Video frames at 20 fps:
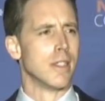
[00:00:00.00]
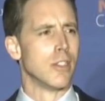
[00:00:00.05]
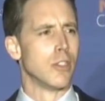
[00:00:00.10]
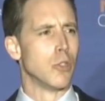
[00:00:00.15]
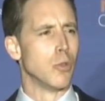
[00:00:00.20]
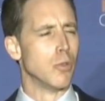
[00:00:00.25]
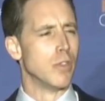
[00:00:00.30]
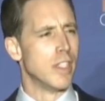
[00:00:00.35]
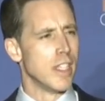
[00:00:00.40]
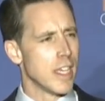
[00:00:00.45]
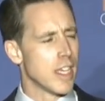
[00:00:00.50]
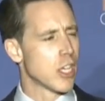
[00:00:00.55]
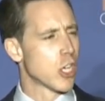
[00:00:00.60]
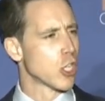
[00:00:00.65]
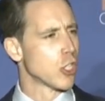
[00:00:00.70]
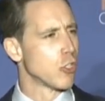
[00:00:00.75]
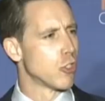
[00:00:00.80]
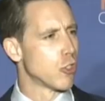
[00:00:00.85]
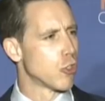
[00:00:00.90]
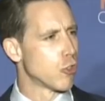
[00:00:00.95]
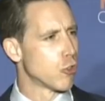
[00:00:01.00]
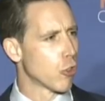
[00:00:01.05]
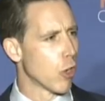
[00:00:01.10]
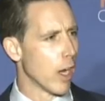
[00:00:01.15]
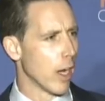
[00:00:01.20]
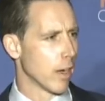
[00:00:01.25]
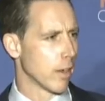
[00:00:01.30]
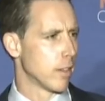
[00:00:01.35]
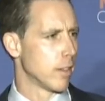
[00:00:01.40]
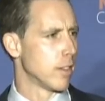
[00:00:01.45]
to
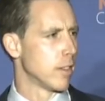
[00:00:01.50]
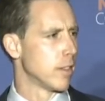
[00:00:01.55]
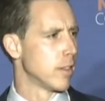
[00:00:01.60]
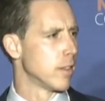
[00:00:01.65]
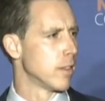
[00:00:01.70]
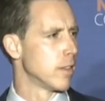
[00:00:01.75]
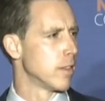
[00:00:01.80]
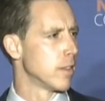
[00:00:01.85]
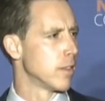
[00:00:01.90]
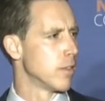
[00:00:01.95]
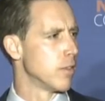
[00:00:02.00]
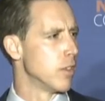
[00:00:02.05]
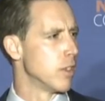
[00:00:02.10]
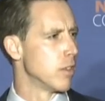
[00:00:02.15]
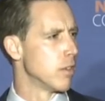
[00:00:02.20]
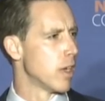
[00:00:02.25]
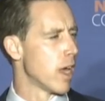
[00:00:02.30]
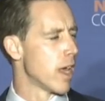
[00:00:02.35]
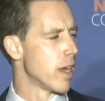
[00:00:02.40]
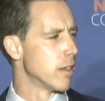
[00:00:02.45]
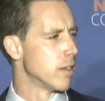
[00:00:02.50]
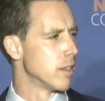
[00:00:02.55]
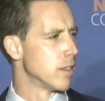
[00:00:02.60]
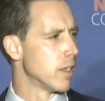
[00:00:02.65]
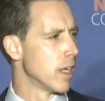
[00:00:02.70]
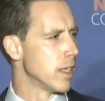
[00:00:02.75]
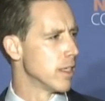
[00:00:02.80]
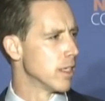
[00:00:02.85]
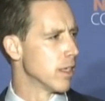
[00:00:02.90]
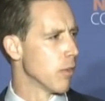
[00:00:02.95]
deconstruct the United
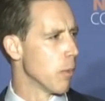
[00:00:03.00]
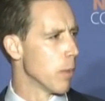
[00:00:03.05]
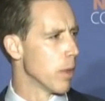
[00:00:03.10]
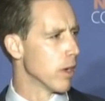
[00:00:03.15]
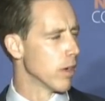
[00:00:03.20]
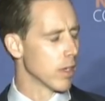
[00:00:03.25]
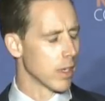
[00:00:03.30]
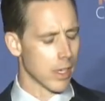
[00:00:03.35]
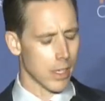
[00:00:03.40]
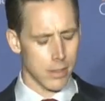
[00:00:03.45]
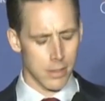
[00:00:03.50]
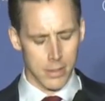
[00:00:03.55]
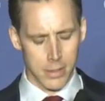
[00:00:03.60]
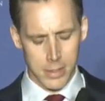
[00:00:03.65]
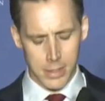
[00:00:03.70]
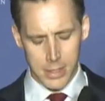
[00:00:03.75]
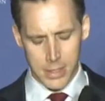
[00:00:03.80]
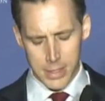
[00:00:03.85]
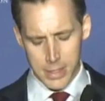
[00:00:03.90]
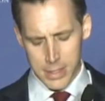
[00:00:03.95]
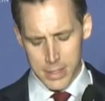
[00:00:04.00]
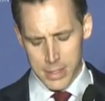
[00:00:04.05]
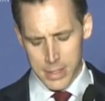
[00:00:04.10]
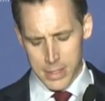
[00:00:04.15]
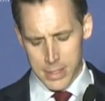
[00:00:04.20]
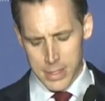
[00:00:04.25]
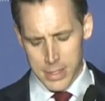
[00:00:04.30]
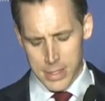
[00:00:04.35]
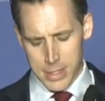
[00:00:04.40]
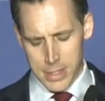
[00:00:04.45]
States of America.
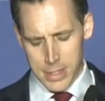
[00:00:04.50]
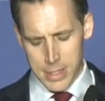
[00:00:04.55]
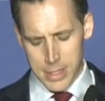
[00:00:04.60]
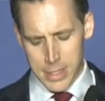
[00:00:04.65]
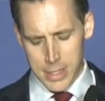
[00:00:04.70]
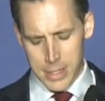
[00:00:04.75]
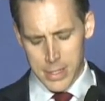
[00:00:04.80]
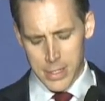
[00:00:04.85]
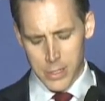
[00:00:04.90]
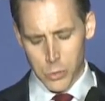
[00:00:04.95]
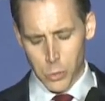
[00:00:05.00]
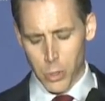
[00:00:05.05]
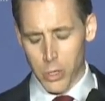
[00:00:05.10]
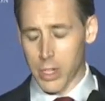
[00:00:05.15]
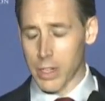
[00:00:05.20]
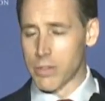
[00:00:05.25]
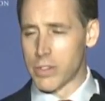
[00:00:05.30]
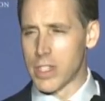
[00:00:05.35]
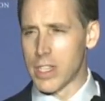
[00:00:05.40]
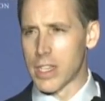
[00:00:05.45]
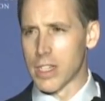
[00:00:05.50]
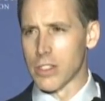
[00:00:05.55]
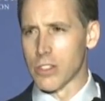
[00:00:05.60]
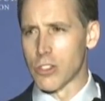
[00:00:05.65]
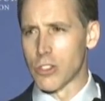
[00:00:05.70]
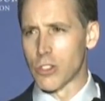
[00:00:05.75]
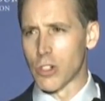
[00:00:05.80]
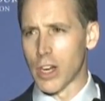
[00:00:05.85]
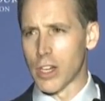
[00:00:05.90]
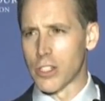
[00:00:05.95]
This work of
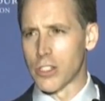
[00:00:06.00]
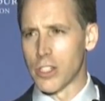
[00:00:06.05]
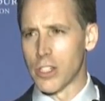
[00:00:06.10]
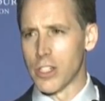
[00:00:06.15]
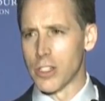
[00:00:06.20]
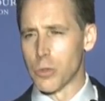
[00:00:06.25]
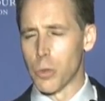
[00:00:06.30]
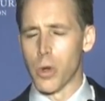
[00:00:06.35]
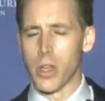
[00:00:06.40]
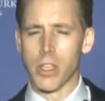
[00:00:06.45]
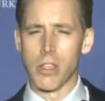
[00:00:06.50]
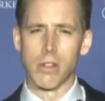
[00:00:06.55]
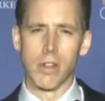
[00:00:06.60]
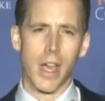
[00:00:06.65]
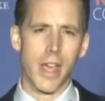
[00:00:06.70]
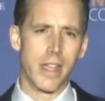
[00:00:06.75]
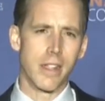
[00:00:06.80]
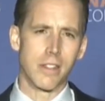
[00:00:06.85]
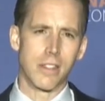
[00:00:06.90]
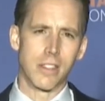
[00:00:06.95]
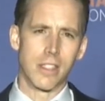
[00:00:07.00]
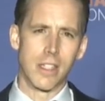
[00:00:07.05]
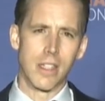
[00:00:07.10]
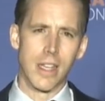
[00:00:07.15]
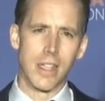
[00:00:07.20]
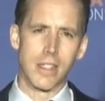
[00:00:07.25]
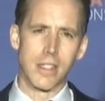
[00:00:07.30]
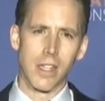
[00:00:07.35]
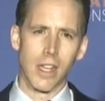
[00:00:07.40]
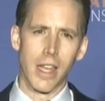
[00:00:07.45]
deconstruction is what unites
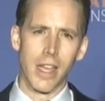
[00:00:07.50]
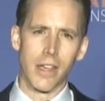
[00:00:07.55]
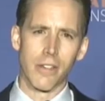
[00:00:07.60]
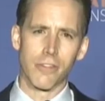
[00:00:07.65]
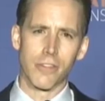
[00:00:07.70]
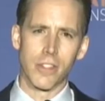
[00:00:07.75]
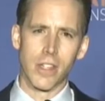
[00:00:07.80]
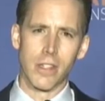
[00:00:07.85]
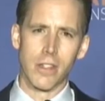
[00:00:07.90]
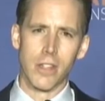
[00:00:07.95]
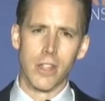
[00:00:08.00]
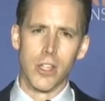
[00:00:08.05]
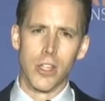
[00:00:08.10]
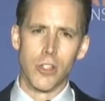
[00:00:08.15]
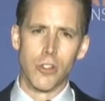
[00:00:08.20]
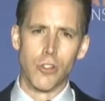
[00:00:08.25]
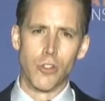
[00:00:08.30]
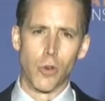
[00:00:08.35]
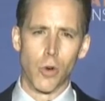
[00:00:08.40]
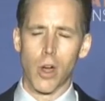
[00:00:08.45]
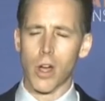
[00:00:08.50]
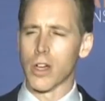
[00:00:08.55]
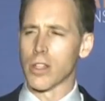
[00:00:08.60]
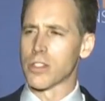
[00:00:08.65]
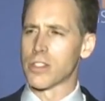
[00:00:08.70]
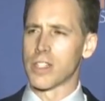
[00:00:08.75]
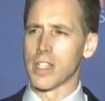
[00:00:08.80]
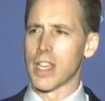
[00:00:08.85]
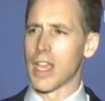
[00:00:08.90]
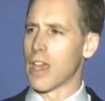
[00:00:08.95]
today's left and
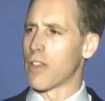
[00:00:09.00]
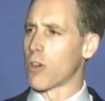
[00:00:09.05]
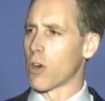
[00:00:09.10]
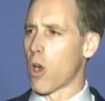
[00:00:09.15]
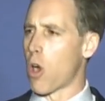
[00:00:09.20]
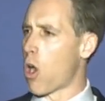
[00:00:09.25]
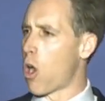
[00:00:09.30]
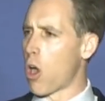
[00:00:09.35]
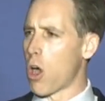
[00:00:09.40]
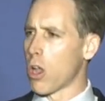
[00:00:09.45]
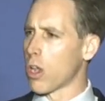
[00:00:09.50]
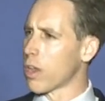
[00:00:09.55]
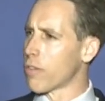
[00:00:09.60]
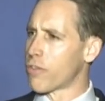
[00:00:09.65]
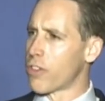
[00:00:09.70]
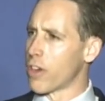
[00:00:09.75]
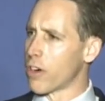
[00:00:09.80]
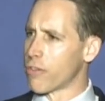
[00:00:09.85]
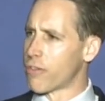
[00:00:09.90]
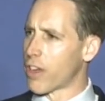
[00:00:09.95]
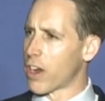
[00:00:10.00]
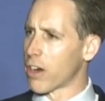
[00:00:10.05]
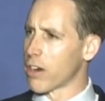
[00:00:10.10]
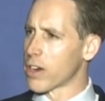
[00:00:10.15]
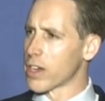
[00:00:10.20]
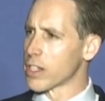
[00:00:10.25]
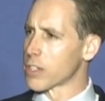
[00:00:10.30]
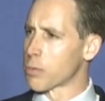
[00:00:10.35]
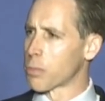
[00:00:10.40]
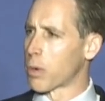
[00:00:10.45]
draws together all of their
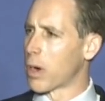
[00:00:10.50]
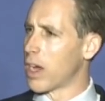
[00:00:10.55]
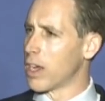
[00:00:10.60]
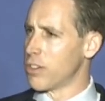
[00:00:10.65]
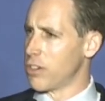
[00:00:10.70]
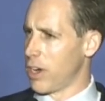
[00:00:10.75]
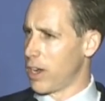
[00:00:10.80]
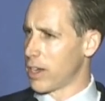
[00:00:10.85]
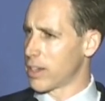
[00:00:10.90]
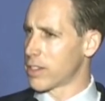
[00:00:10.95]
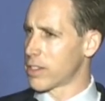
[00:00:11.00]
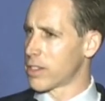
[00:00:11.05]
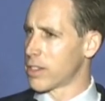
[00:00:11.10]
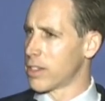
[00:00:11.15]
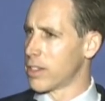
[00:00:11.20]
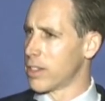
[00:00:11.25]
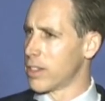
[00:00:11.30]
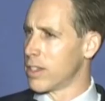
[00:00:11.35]
various projects,